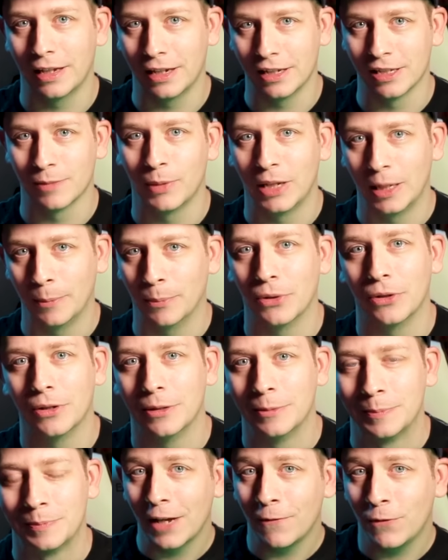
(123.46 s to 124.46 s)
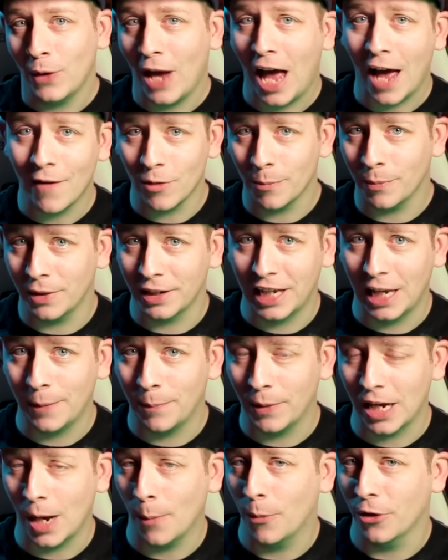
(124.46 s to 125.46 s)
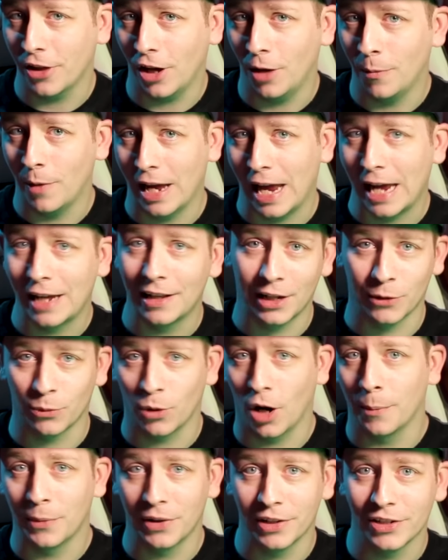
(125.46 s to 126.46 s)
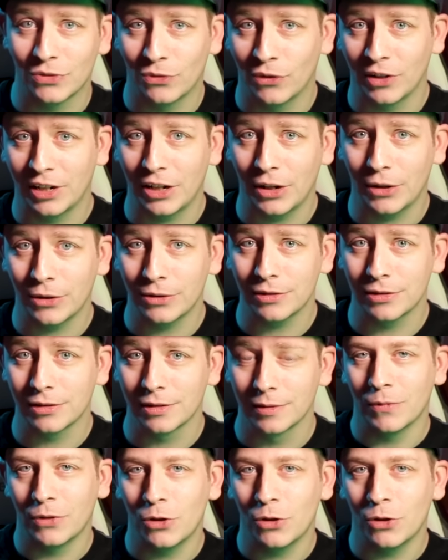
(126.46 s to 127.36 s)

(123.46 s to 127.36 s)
these people. If you haven't been keeping up with all my Alien Romulus videos,